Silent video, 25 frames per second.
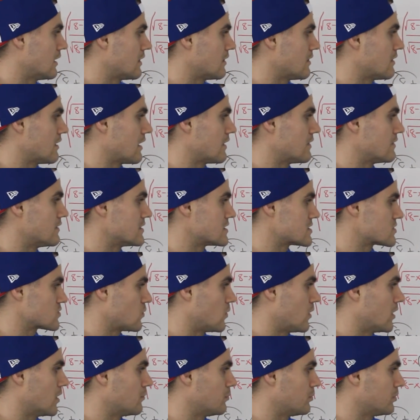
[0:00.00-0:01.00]
Then this
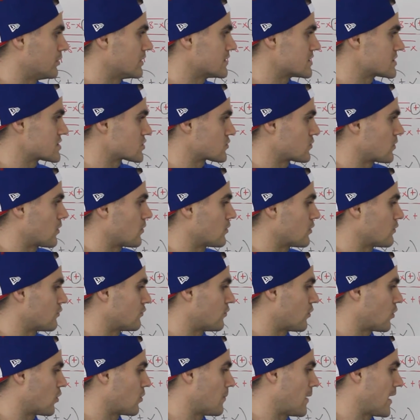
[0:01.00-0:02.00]
1 plus square root of
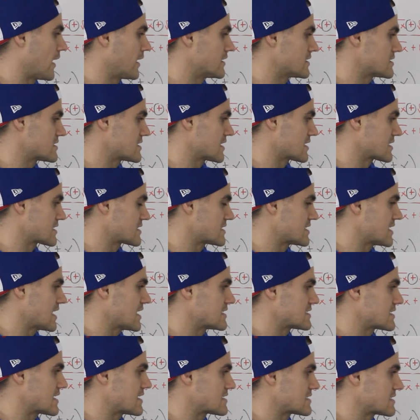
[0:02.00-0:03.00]
4 minus x
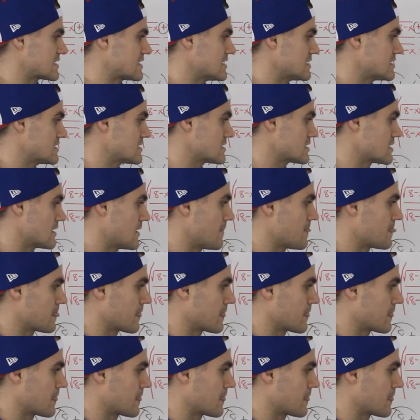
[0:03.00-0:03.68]
stays as is.